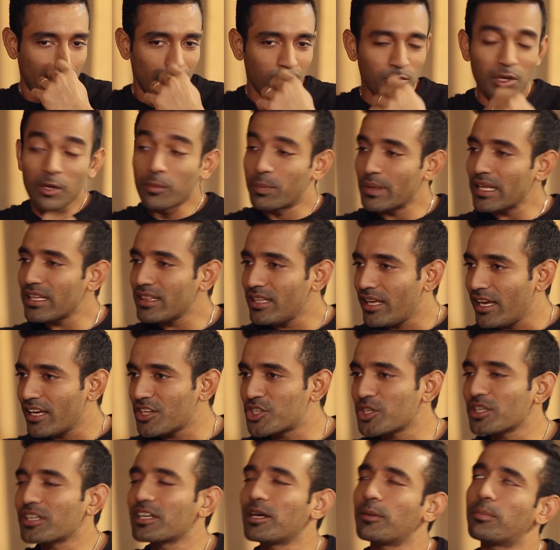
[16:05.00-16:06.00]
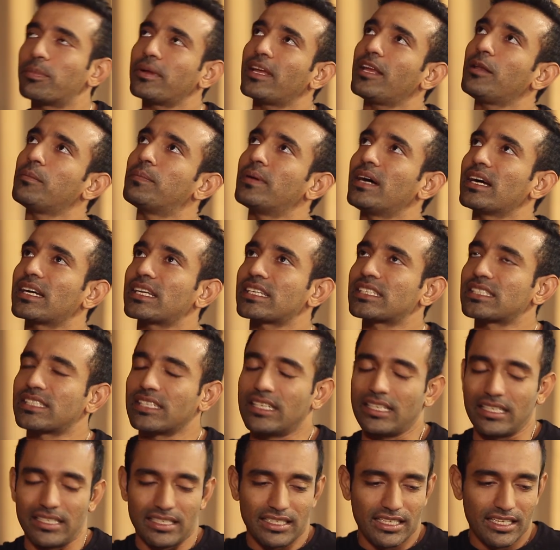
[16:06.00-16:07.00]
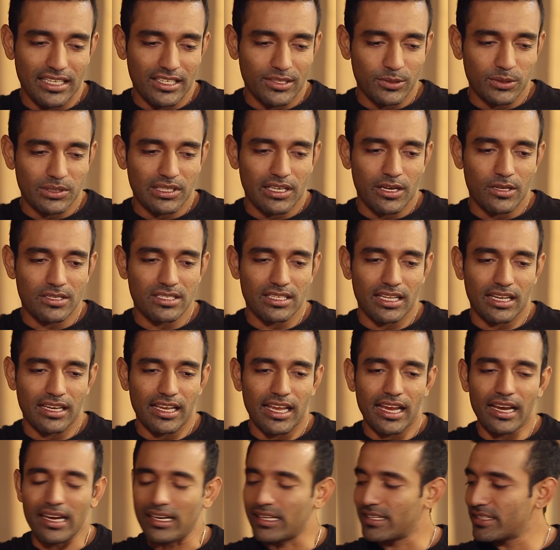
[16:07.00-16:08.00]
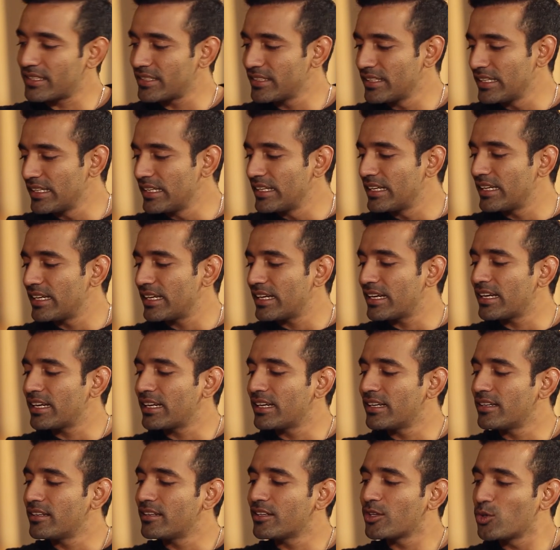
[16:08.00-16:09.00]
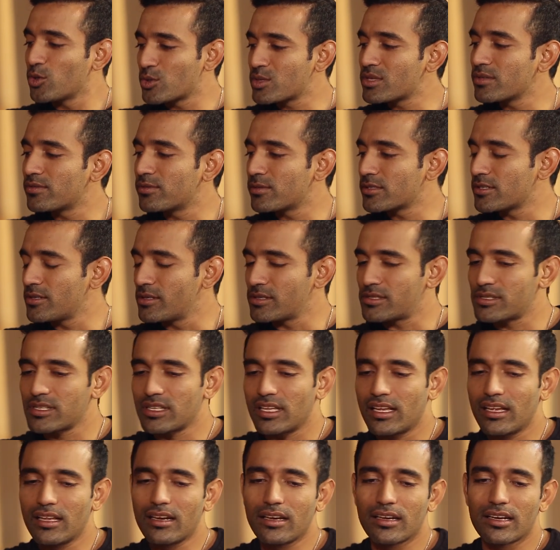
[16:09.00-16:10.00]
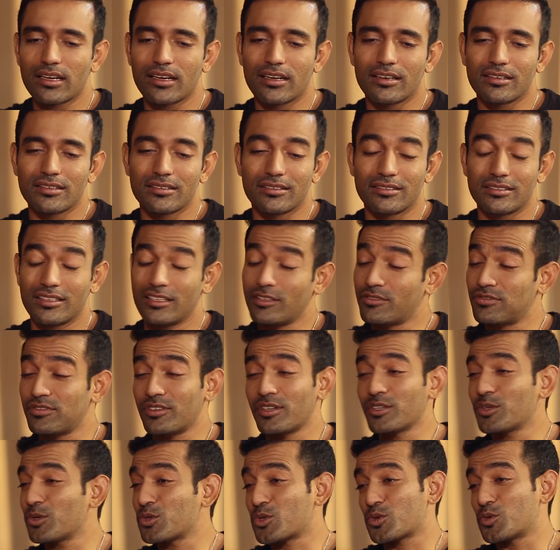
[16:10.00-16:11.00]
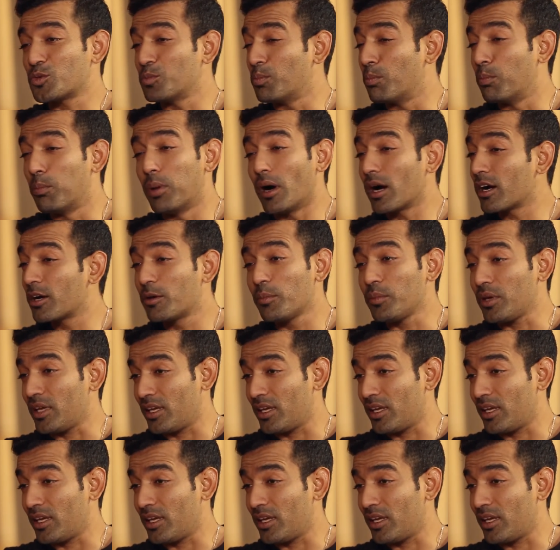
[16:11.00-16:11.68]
uh, we were playing the Asia Cup in Pakistan in 2008 and uh, Yusuf was also there and uh, Irfan used to bug